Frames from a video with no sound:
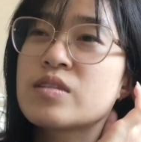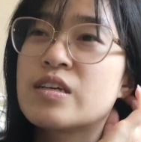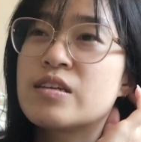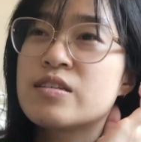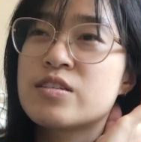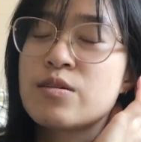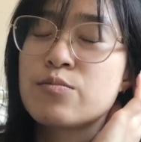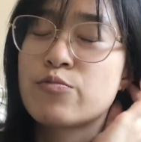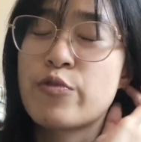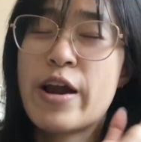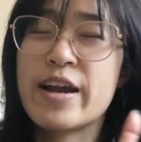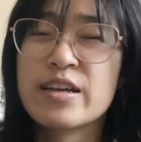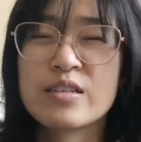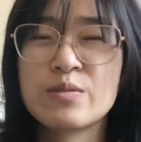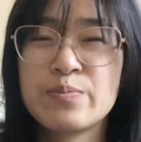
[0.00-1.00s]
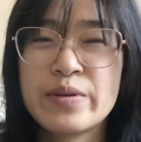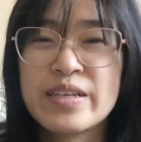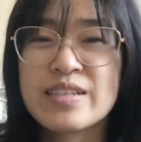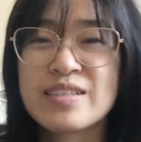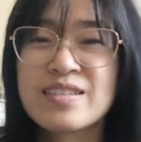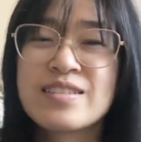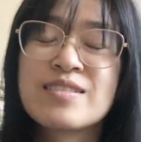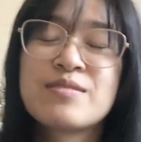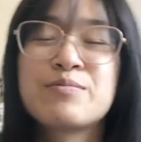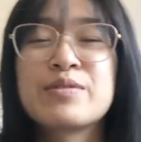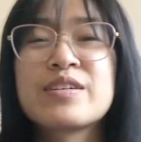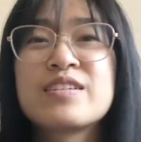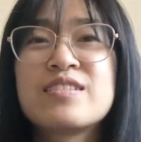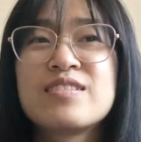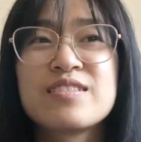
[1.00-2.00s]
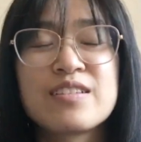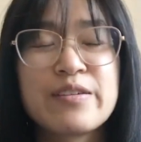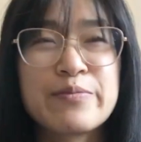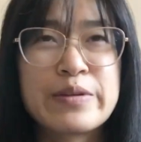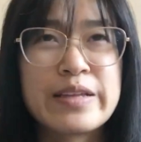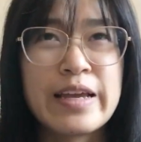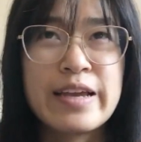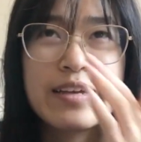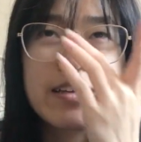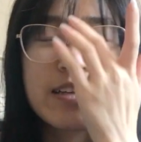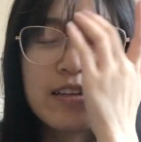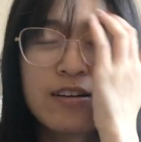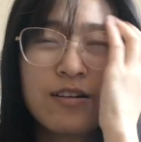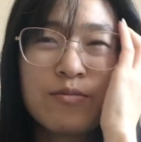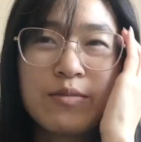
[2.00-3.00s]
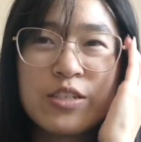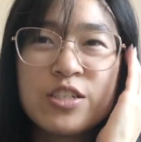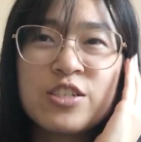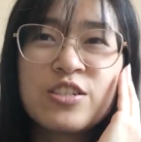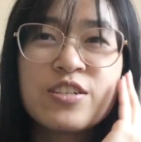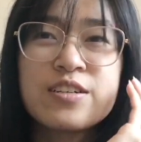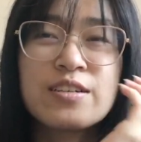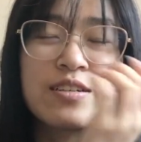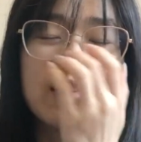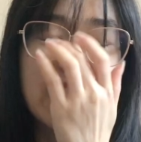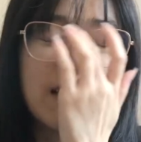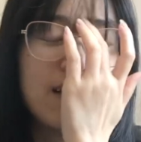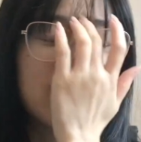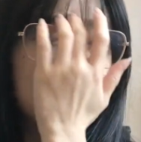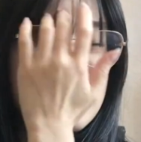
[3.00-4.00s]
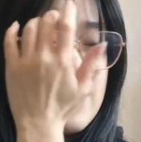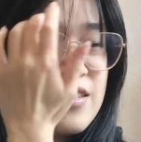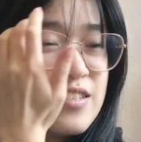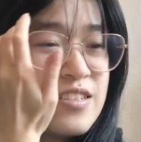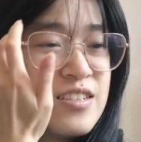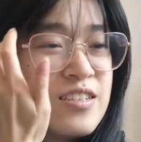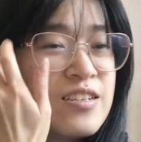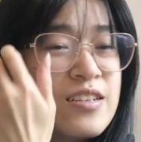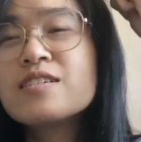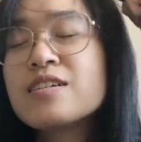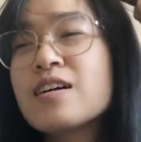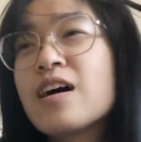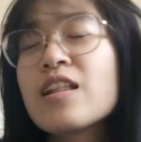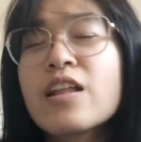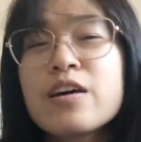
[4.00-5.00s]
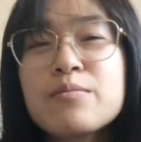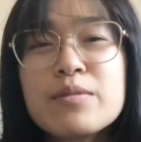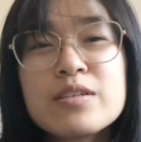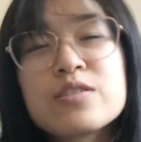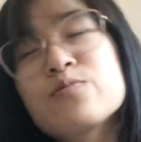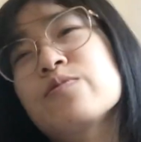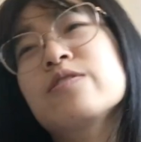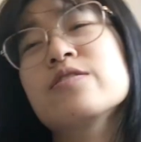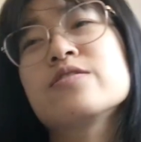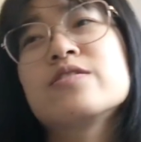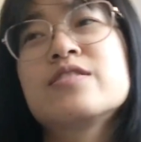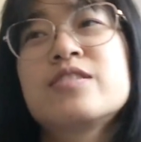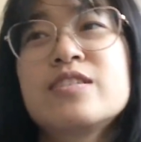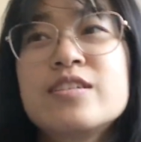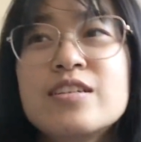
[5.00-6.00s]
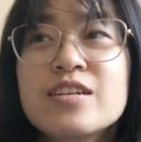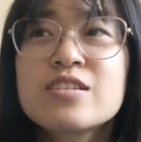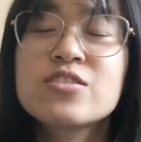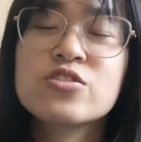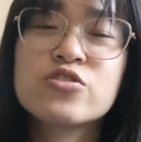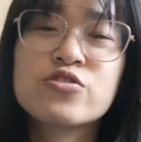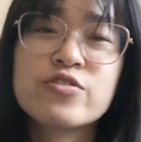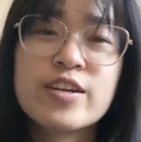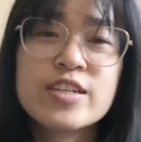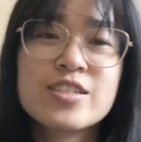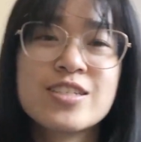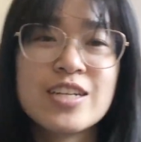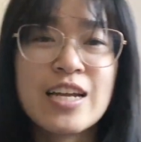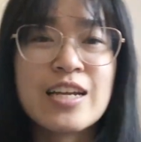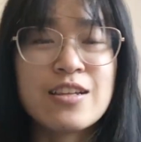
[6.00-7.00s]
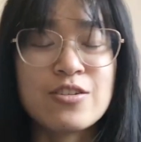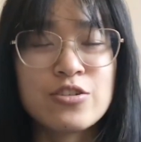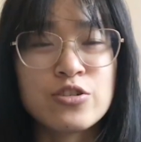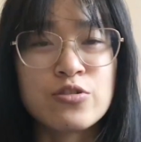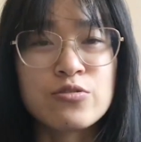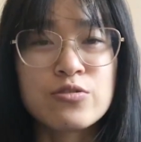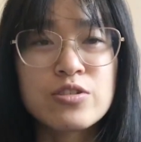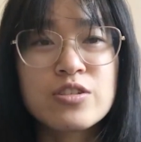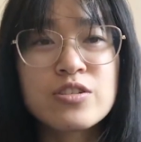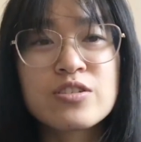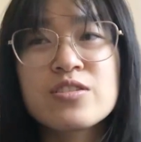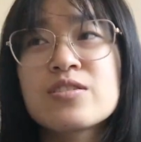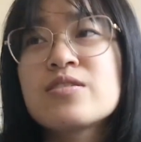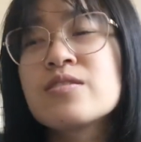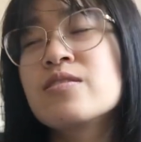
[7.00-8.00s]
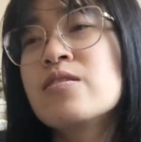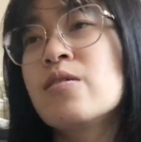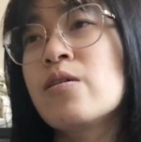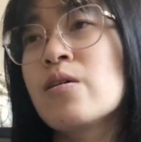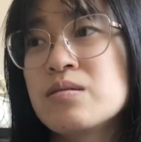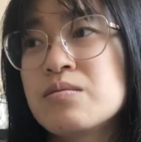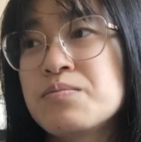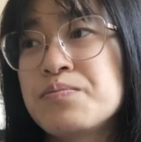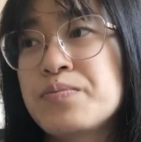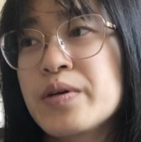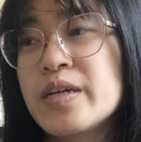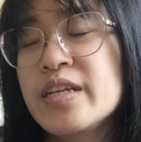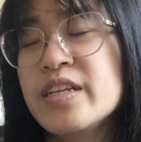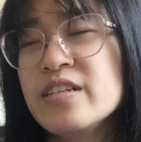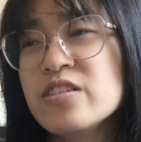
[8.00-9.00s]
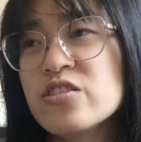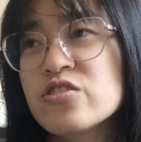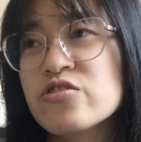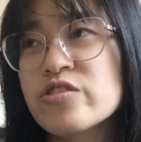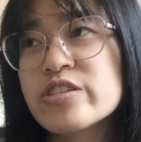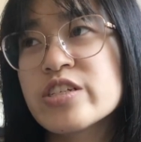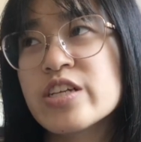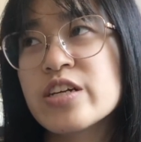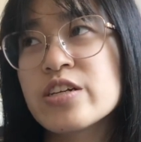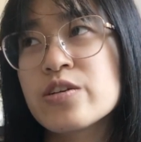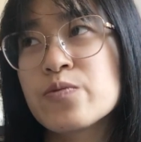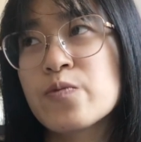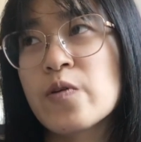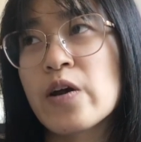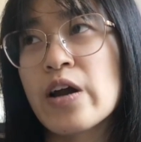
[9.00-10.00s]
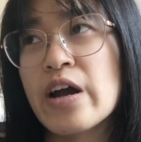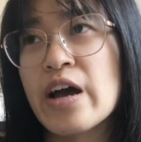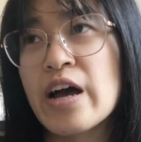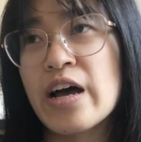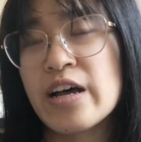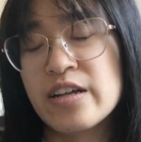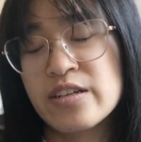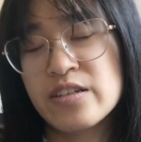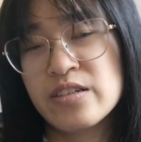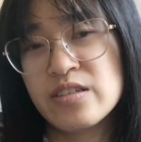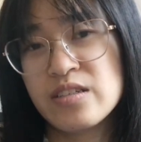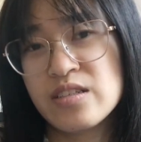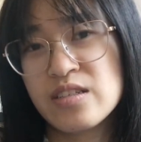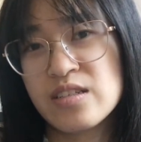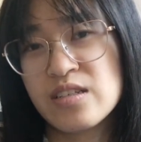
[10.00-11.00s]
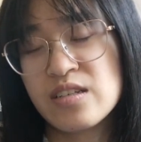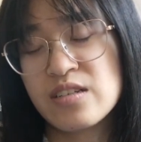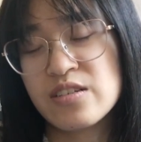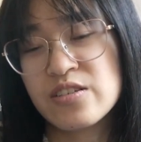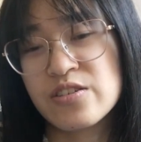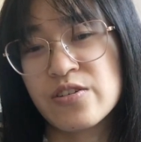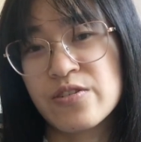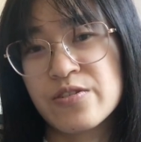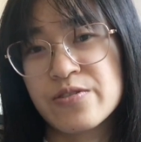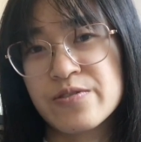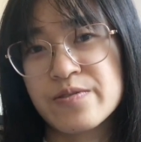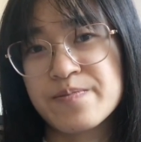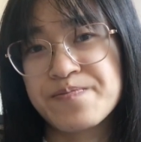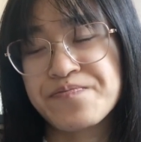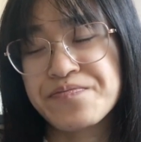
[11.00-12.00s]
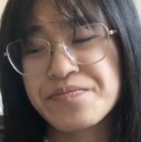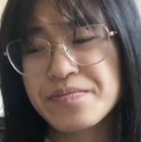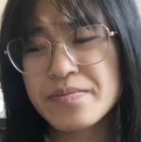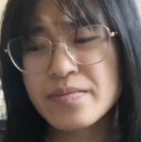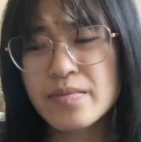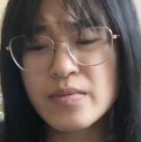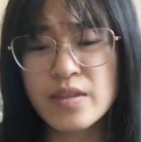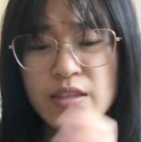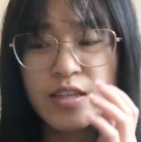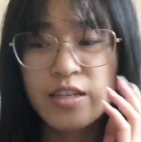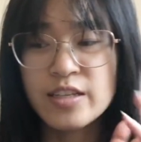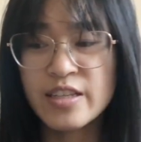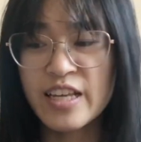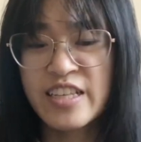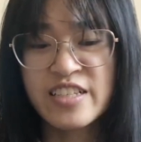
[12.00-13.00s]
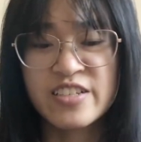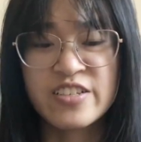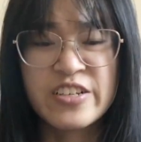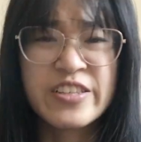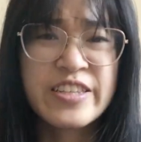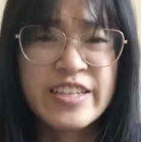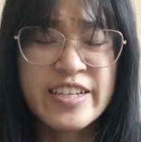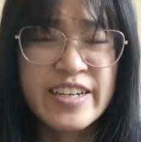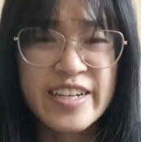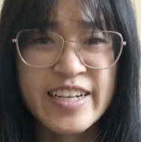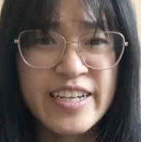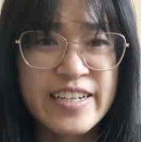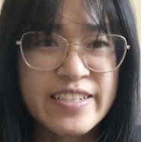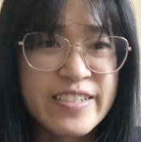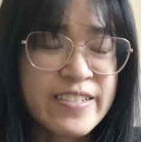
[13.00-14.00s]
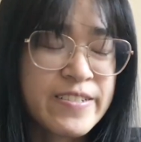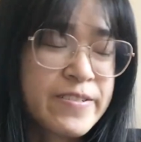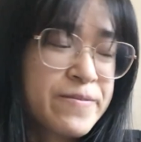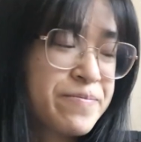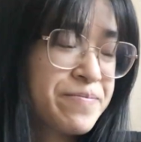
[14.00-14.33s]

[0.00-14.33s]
some rack space, because I've been hanging all my shit, and a lot of my sweaters did stretch at the shoulders, but it didn't stretch anywhere else, so that's a good thing, I guess.